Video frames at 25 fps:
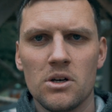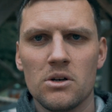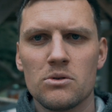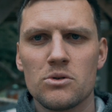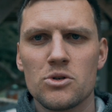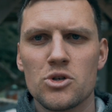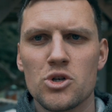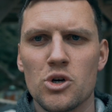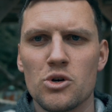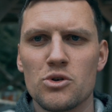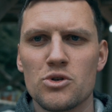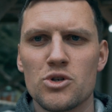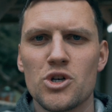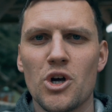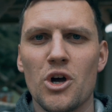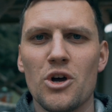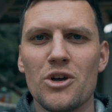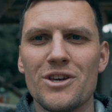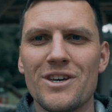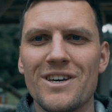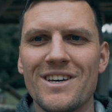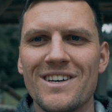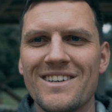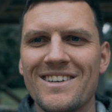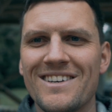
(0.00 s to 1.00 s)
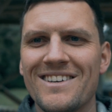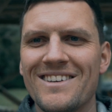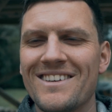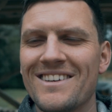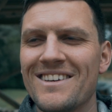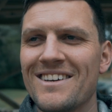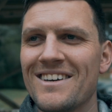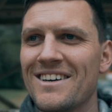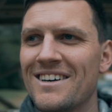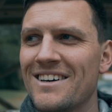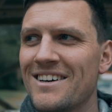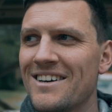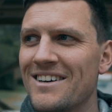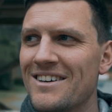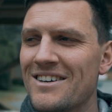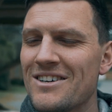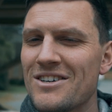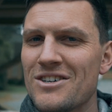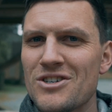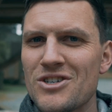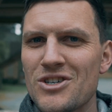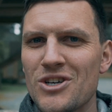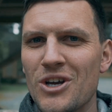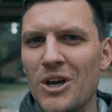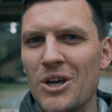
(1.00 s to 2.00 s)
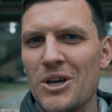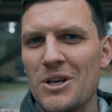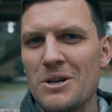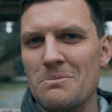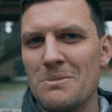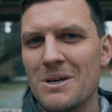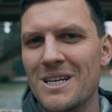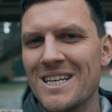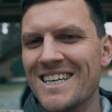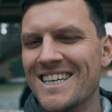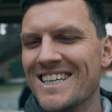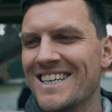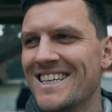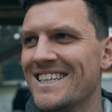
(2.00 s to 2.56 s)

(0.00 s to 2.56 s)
which I'll show you in a minute.